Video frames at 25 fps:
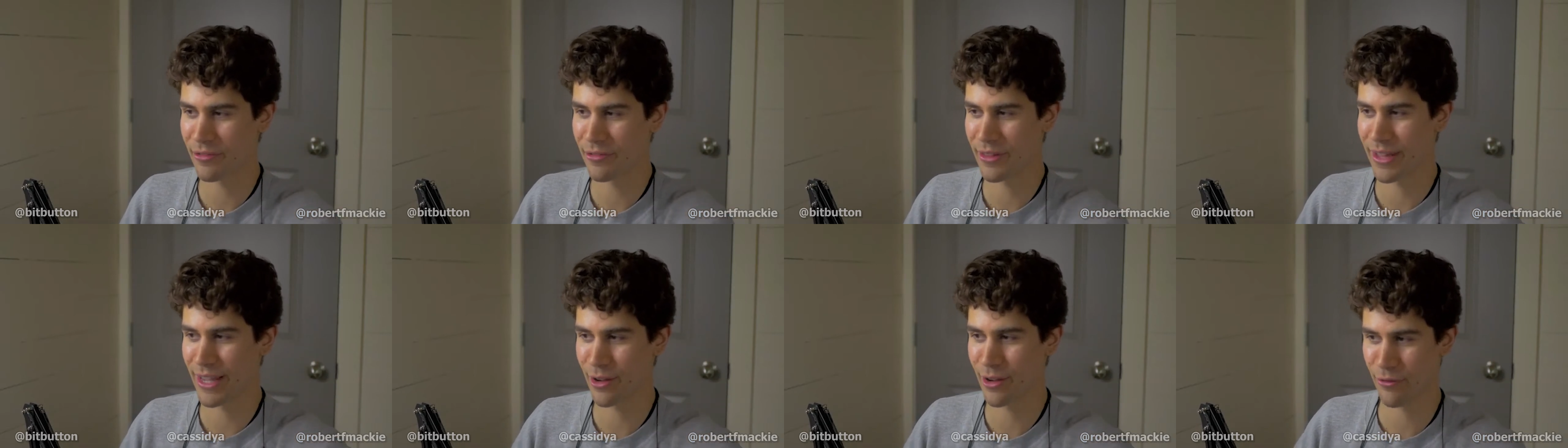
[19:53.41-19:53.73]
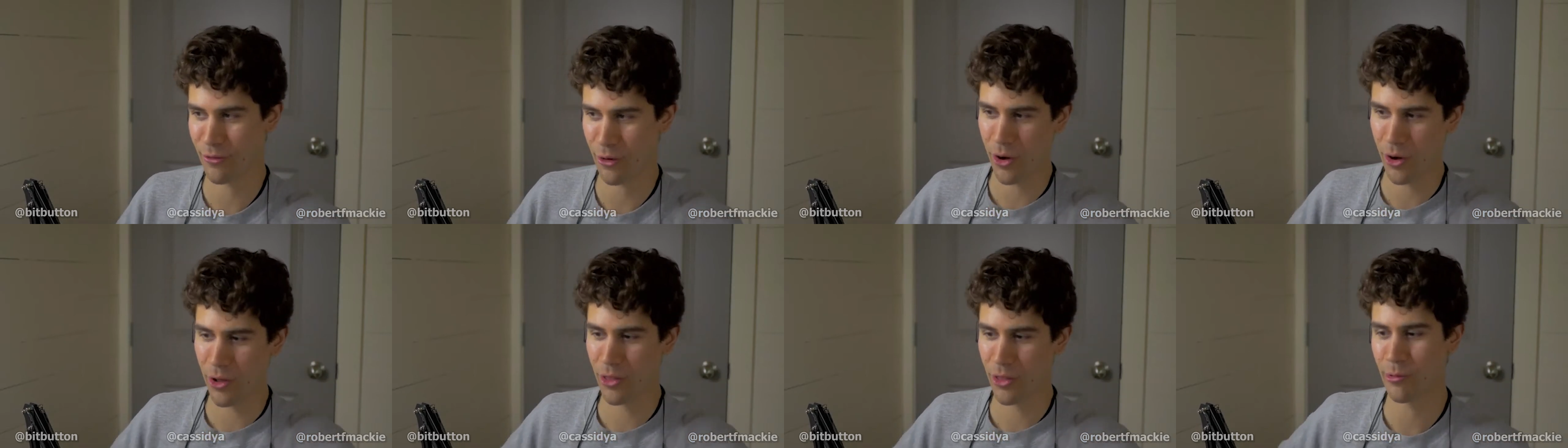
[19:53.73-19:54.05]
like for
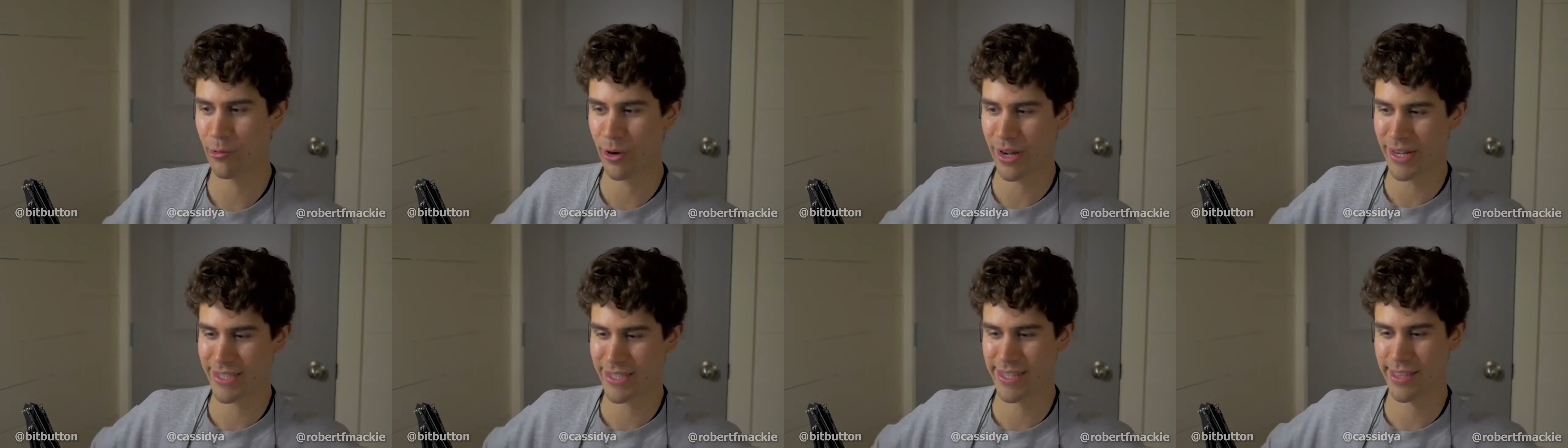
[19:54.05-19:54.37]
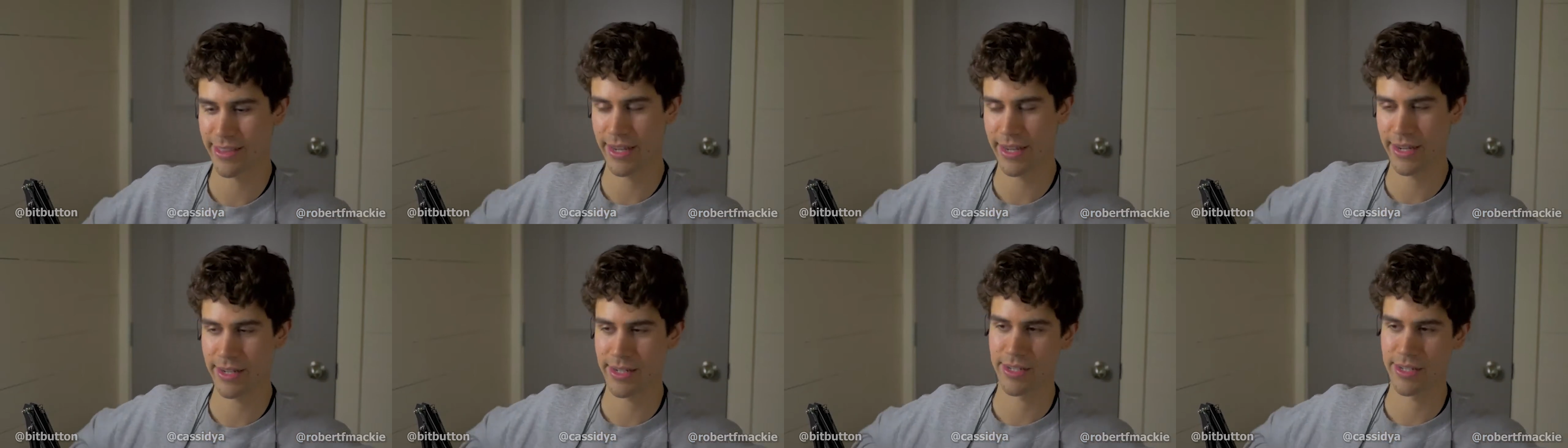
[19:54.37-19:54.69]
all the rights that
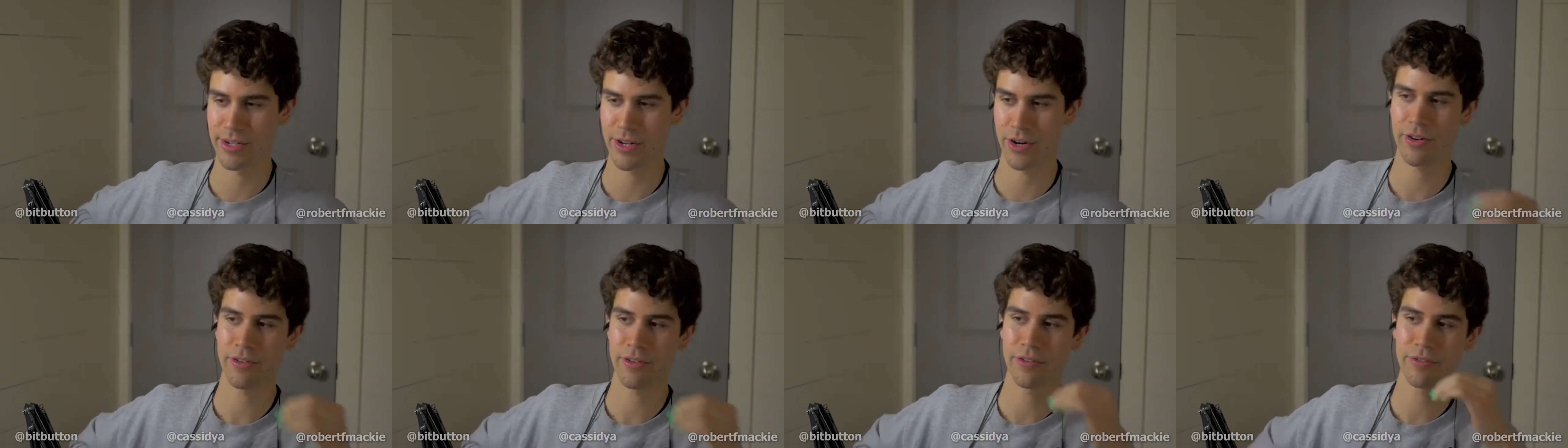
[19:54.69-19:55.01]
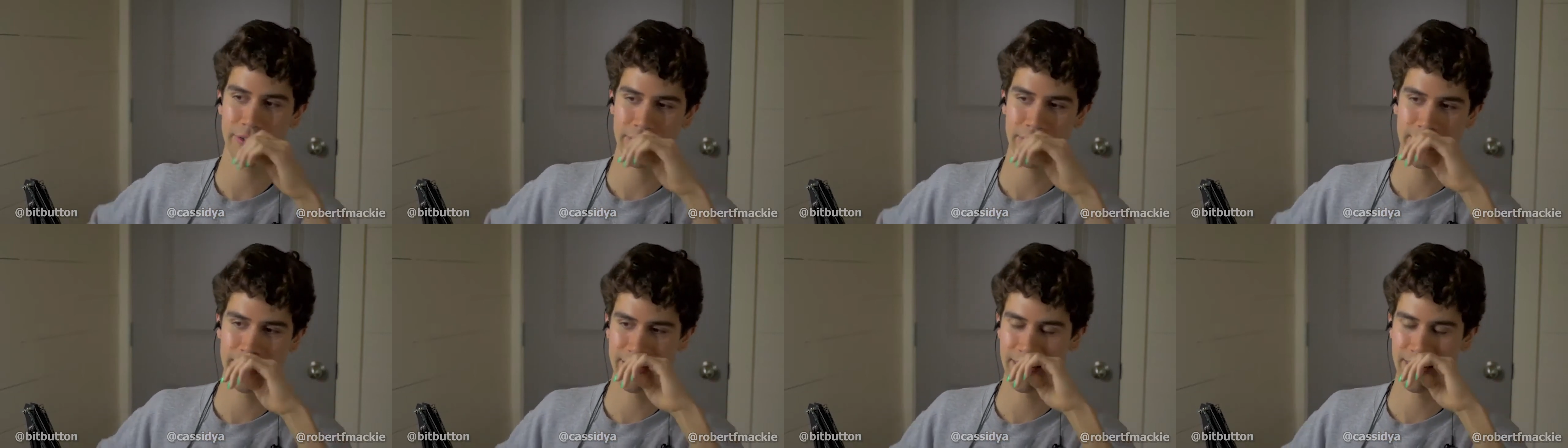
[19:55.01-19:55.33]
they deserve
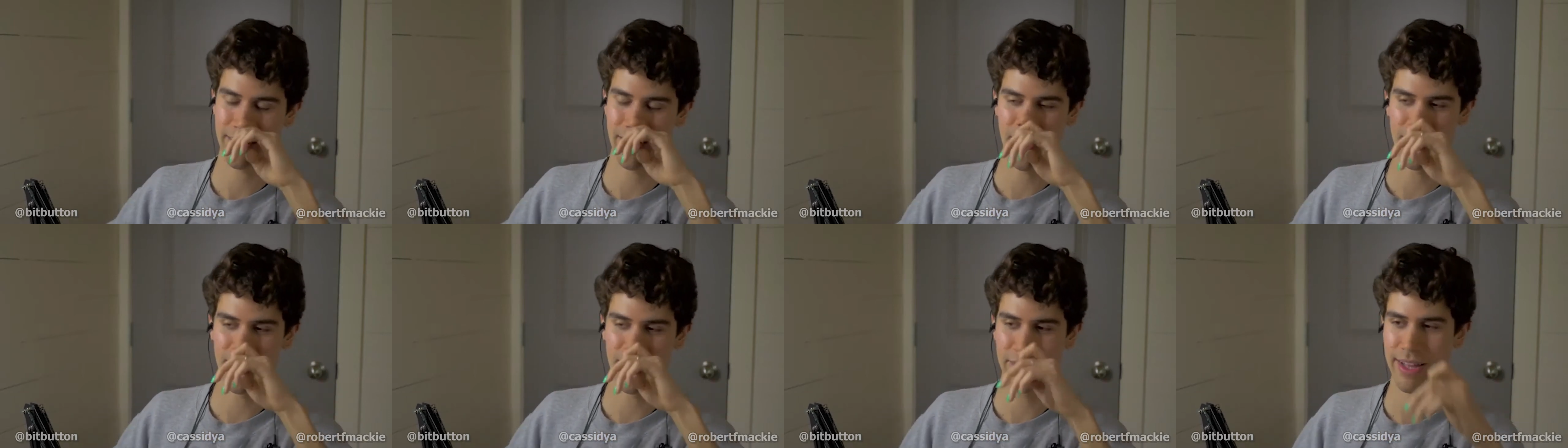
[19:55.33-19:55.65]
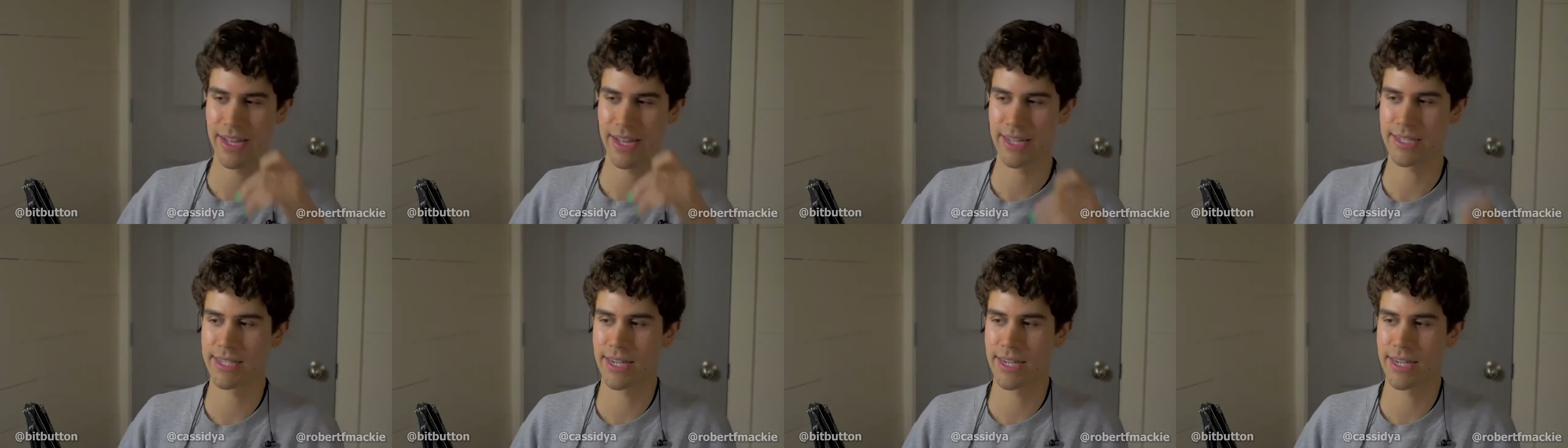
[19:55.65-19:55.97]
and all of
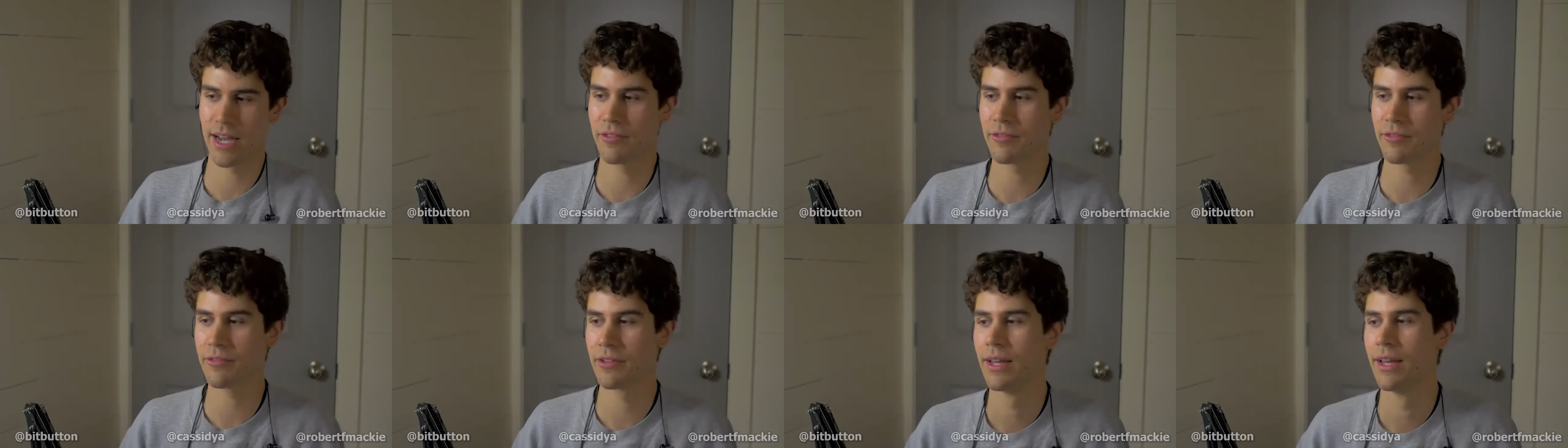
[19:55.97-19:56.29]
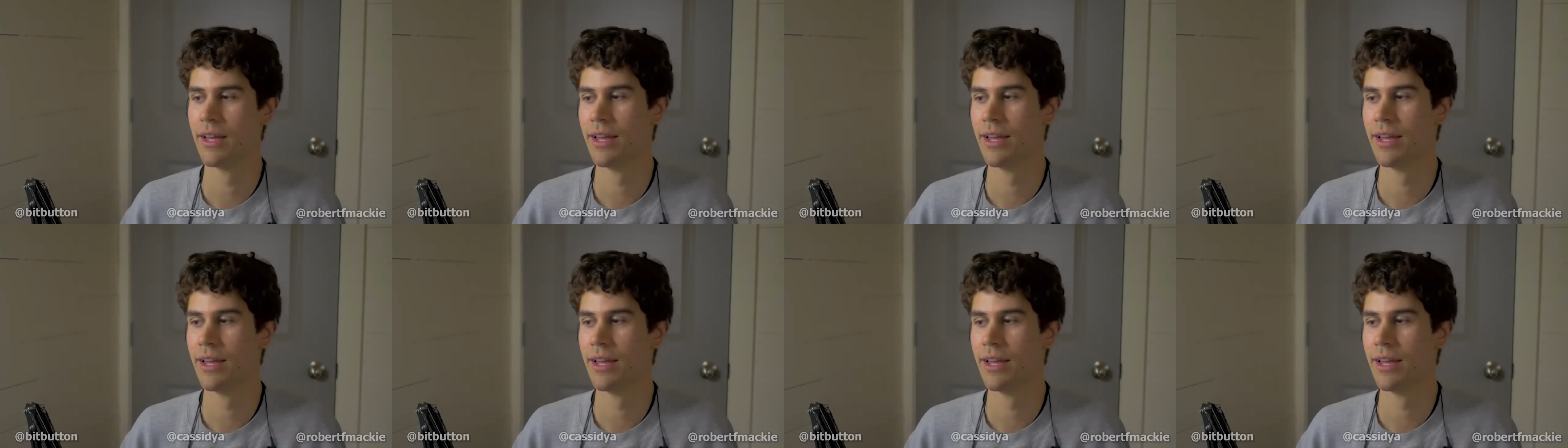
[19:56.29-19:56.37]
that stuff.